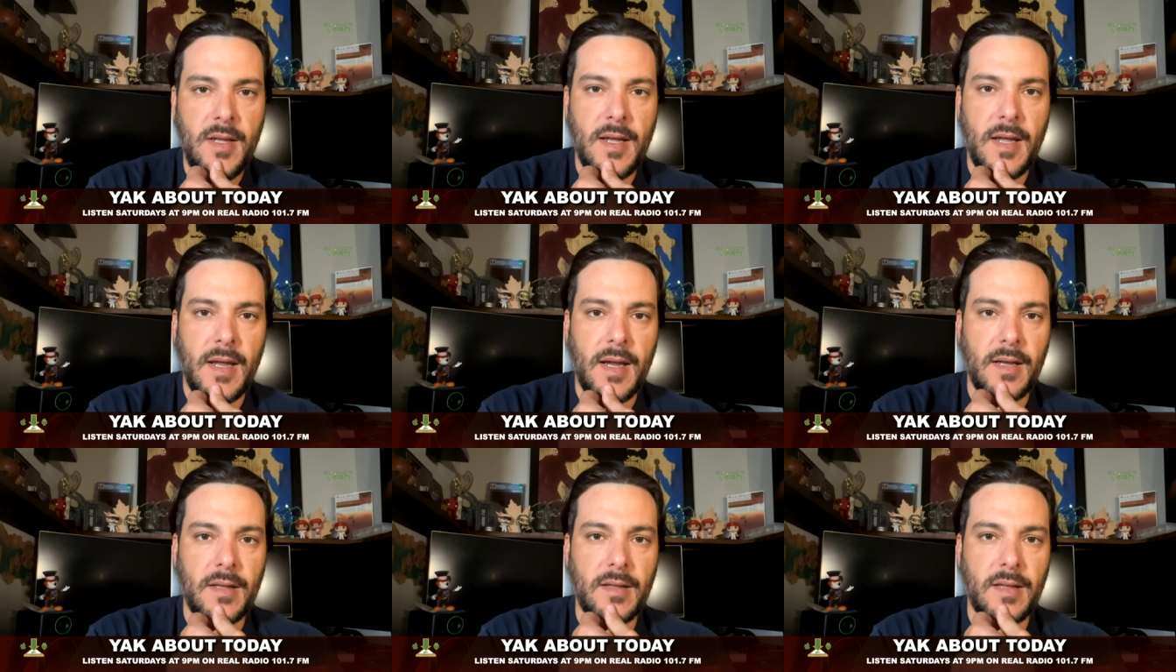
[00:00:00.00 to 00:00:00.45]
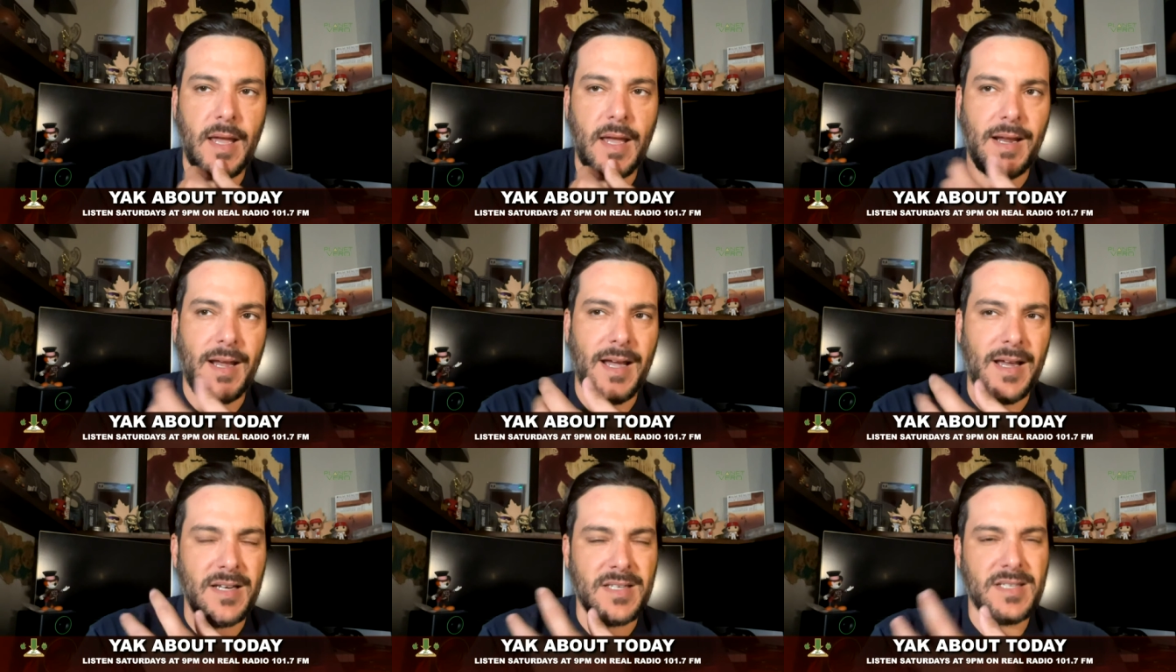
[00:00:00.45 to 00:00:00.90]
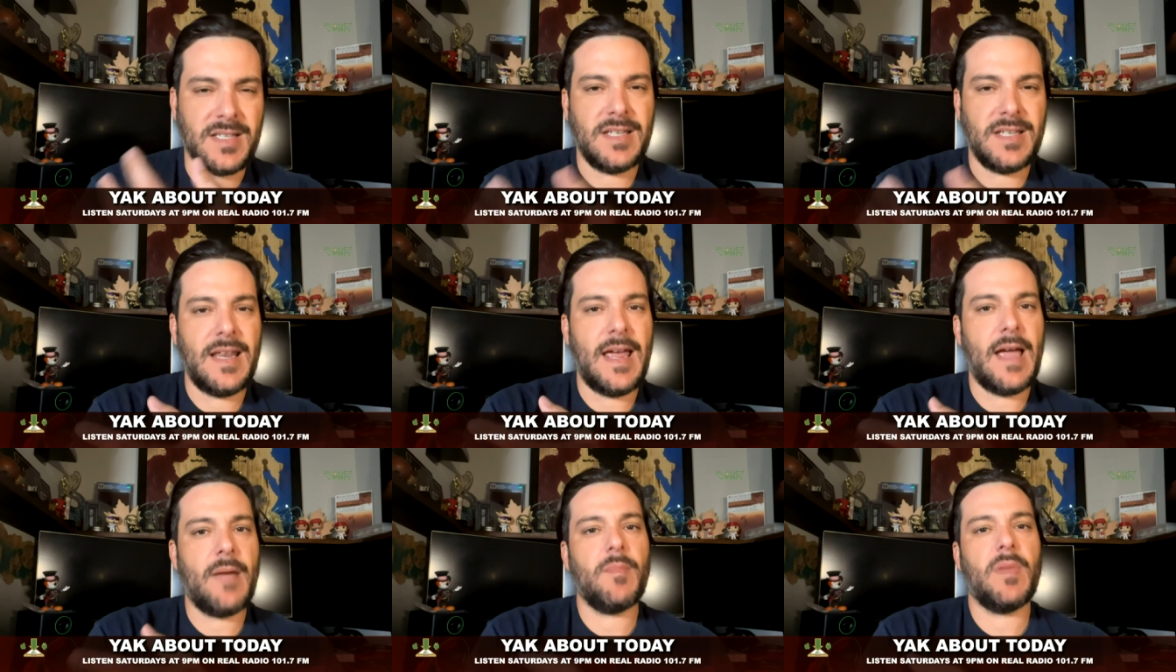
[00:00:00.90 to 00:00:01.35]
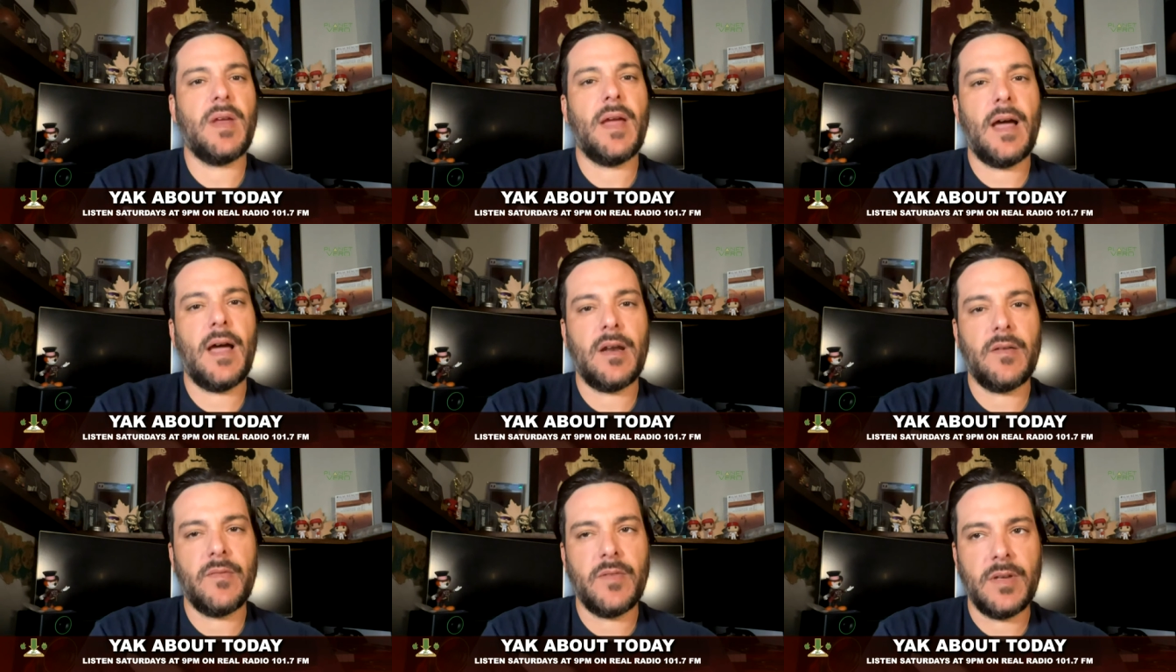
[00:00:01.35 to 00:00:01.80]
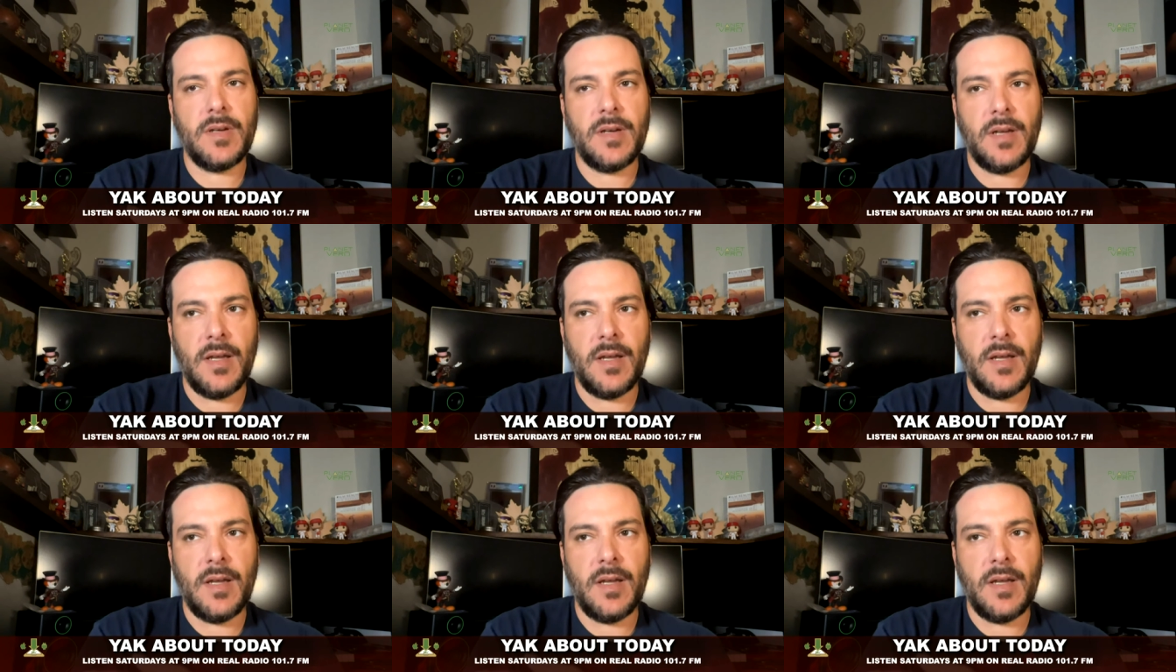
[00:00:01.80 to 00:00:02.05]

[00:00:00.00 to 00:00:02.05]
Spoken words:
And that kind of snapped me out of it.